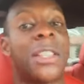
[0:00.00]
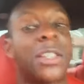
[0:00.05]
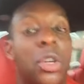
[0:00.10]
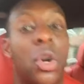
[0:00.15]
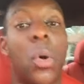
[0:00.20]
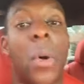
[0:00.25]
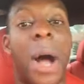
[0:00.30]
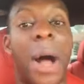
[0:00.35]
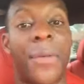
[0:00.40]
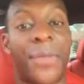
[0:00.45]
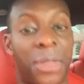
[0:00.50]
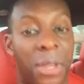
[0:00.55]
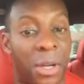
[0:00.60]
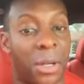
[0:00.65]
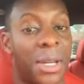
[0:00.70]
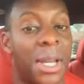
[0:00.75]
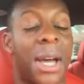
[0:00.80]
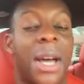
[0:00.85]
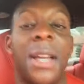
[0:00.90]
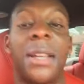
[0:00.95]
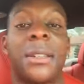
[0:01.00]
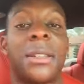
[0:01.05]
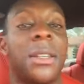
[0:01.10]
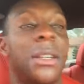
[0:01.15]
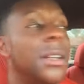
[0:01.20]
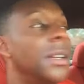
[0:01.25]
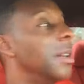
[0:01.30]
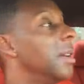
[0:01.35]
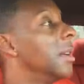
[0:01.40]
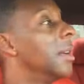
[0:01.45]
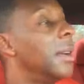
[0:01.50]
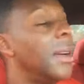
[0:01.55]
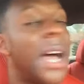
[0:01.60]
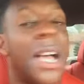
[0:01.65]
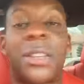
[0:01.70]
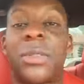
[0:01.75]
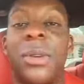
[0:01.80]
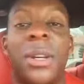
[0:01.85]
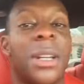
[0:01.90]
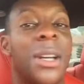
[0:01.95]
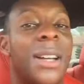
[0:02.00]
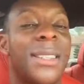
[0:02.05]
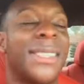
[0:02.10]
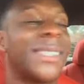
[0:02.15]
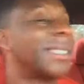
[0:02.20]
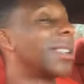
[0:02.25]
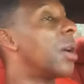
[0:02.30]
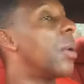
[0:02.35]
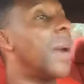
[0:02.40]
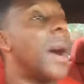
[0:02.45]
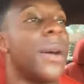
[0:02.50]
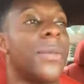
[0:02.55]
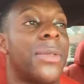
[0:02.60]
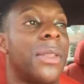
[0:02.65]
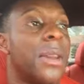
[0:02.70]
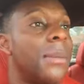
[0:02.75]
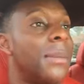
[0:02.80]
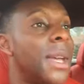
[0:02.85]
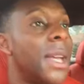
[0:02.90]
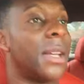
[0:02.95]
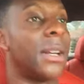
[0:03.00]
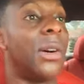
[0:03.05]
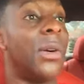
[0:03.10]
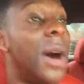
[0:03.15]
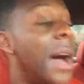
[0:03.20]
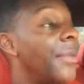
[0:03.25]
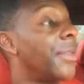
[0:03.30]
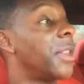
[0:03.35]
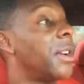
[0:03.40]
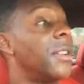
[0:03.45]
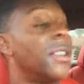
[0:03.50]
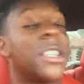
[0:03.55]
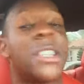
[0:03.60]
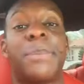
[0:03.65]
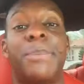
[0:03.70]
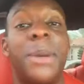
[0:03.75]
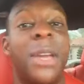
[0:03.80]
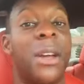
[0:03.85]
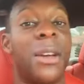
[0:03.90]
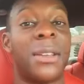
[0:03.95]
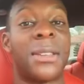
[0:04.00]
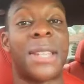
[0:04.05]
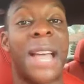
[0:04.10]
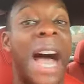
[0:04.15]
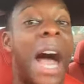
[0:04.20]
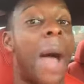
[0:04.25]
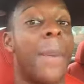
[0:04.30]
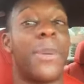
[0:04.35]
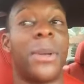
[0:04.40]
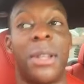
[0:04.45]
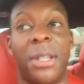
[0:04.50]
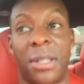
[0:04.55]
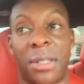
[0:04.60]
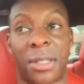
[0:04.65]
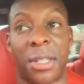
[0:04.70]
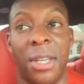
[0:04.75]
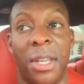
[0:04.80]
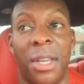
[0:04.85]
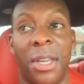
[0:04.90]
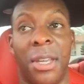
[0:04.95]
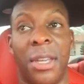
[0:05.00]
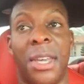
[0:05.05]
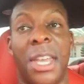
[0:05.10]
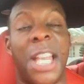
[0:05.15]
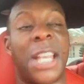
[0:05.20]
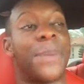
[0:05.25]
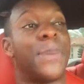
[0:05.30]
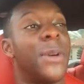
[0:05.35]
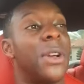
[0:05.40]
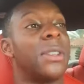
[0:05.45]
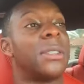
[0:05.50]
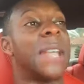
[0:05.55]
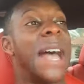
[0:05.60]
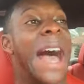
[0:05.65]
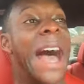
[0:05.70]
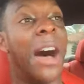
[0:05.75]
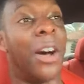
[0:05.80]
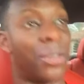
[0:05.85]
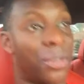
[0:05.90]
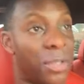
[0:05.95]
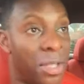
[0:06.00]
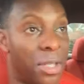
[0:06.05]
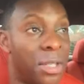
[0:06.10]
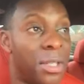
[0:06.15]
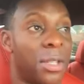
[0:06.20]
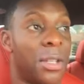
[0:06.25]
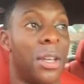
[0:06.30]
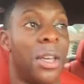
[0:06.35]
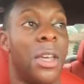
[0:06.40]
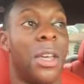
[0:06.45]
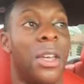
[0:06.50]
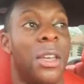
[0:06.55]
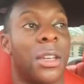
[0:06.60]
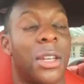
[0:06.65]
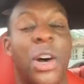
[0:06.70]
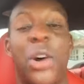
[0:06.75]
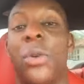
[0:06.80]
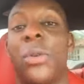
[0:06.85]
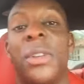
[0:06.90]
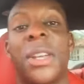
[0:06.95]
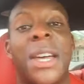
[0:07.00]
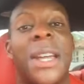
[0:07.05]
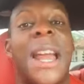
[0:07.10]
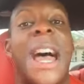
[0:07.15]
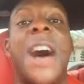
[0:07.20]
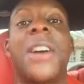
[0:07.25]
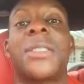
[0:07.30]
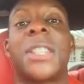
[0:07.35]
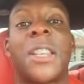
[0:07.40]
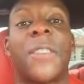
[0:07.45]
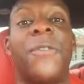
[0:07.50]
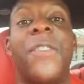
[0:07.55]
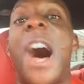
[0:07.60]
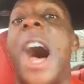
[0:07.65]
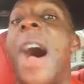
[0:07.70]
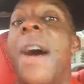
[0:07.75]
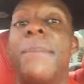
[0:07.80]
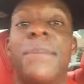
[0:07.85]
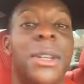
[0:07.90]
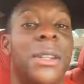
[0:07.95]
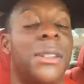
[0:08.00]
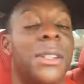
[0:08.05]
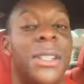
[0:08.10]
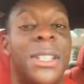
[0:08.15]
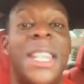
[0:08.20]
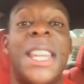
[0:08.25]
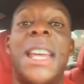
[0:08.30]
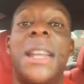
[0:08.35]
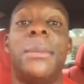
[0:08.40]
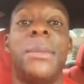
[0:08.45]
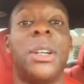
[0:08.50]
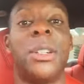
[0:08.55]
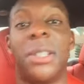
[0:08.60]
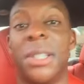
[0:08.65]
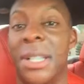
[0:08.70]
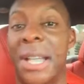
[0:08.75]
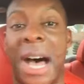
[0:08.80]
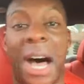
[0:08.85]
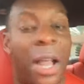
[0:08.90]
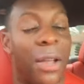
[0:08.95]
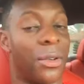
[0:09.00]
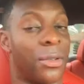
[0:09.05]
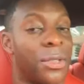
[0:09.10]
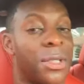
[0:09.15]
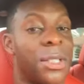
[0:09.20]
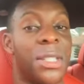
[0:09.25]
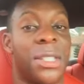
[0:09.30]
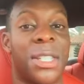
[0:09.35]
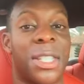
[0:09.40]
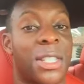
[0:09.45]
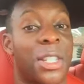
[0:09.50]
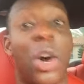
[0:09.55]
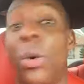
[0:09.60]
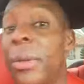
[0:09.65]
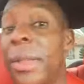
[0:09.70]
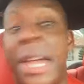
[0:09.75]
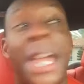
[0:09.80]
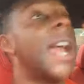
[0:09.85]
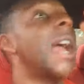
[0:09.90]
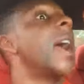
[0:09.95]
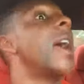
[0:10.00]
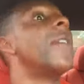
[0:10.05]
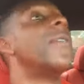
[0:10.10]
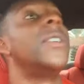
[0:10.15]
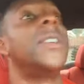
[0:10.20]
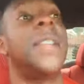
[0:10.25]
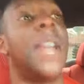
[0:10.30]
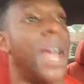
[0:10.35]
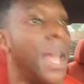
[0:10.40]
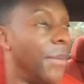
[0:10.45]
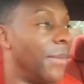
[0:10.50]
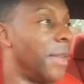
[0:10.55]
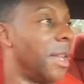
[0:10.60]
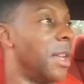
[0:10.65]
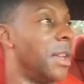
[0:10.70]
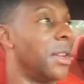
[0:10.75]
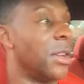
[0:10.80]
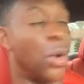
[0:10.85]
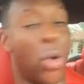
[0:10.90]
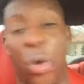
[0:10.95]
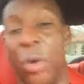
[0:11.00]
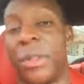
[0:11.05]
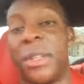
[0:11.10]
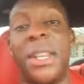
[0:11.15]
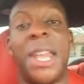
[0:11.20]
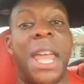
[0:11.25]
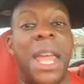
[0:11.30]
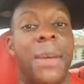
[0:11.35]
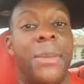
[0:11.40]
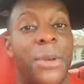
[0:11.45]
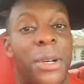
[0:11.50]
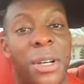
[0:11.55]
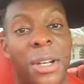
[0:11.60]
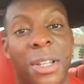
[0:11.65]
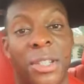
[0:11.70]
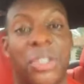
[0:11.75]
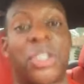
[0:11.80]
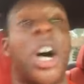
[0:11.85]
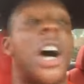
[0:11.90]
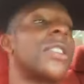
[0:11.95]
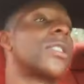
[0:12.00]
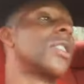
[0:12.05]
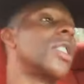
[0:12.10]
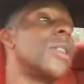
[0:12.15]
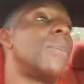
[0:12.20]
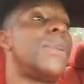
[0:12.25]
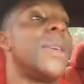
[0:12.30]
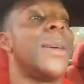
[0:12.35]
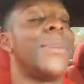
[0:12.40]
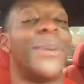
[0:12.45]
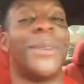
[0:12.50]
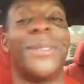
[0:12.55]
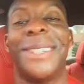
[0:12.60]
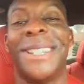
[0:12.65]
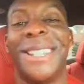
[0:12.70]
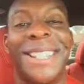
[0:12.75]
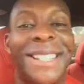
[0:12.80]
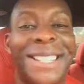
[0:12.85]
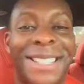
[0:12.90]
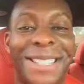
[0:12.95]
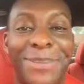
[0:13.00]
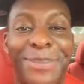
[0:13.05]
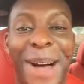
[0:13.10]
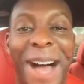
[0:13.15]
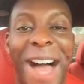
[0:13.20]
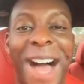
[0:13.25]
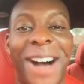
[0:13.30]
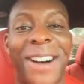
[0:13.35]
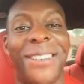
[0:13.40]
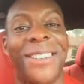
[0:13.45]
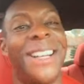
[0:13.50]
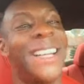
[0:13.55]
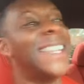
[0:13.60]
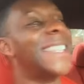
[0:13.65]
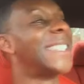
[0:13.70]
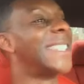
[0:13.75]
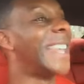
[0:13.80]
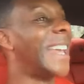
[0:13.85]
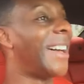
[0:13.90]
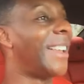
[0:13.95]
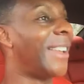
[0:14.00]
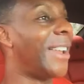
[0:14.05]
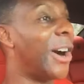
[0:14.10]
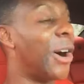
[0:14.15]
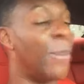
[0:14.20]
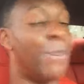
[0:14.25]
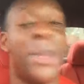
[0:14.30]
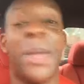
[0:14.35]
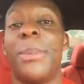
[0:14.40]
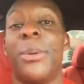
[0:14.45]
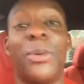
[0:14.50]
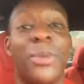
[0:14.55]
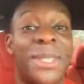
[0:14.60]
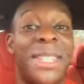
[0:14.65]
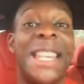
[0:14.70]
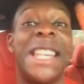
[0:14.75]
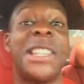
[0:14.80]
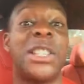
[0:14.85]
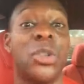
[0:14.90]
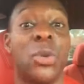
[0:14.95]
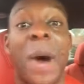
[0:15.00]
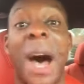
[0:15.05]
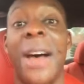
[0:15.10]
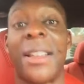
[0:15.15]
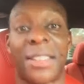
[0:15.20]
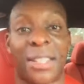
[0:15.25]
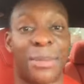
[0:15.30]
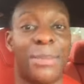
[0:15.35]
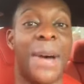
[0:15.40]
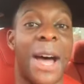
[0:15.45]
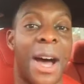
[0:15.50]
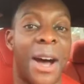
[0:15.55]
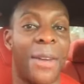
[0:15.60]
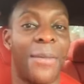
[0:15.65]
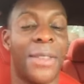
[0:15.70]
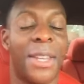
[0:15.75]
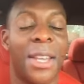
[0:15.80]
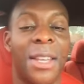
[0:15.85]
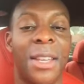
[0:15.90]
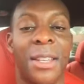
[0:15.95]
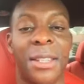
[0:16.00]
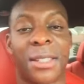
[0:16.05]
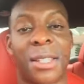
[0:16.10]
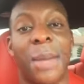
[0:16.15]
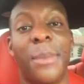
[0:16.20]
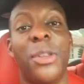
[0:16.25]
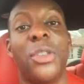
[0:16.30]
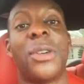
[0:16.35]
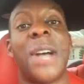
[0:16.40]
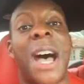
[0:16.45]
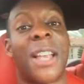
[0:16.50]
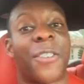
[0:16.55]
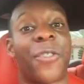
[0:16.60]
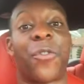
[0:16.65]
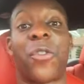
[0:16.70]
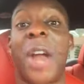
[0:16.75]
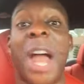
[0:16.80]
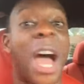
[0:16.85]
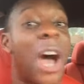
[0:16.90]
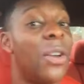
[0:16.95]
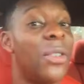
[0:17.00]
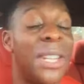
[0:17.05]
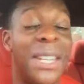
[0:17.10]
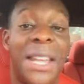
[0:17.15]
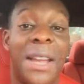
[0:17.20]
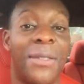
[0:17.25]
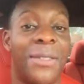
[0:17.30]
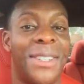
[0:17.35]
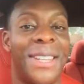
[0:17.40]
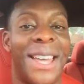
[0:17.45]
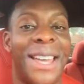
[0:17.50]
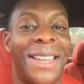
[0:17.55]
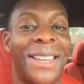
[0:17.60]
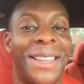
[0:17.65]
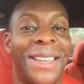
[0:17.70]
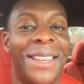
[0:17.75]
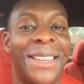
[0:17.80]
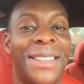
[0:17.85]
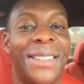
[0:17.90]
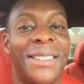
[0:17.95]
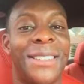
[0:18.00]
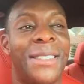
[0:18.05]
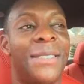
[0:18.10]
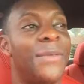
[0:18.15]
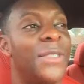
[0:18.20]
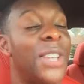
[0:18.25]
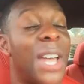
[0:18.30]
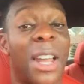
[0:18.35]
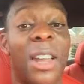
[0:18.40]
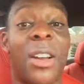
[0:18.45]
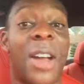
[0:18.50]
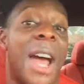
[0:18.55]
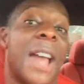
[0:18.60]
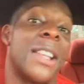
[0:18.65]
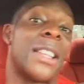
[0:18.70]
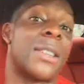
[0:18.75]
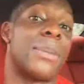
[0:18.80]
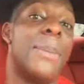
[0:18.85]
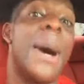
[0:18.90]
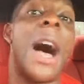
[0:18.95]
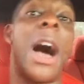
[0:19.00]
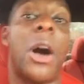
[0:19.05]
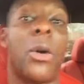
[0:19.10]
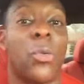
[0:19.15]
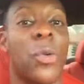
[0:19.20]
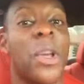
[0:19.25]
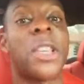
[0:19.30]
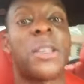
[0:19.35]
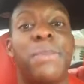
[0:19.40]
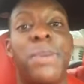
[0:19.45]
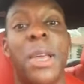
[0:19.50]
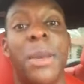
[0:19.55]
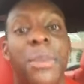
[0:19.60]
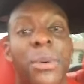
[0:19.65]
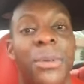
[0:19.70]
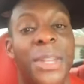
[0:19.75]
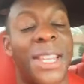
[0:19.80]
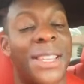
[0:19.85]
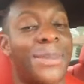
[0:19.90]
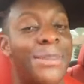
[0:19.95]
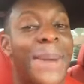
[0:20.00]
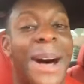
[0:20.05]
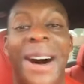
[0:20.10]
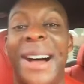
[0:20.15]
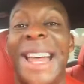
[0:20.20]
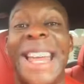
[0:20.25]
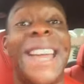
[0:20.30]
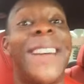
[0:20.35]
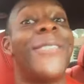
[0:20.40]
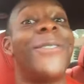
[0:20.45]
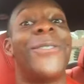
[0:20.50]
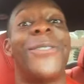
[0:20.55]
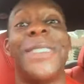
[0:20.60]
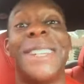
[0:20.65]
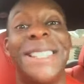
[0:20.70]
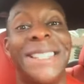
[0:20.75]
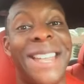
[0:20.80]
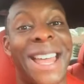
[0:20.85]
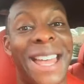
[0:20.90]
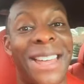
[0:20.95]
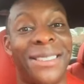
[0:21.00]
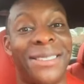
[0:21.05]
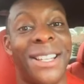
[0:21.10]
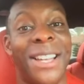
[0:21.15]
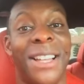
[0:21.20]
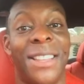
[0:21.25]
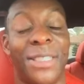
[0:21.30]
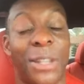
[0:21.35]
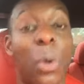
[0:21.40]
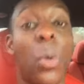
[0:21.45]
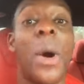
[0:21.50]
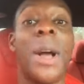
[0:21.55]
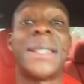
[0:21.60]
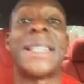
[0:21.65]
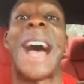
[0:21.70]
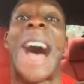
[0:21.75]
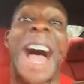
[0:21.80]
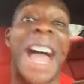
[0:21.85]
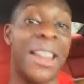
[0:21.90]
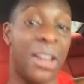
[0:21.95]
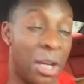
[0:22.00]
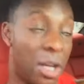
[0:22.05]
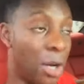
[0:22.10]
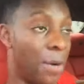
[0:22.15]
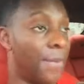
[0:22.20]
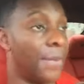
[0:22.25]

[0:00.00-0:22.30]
Go out there, guys. I swear to God, just go out there, man. Go out there and experience opulence. Experience the houses. Go look at a house that's $5 million, $10 million, and just go there every day. Go in the neighborhoods. Talk to the people. Smile. Say hello. People will teach you how to smile. Some of you guys frowning every day. You gotta learn how to smile. Rich people, they smile every day. The ones I know.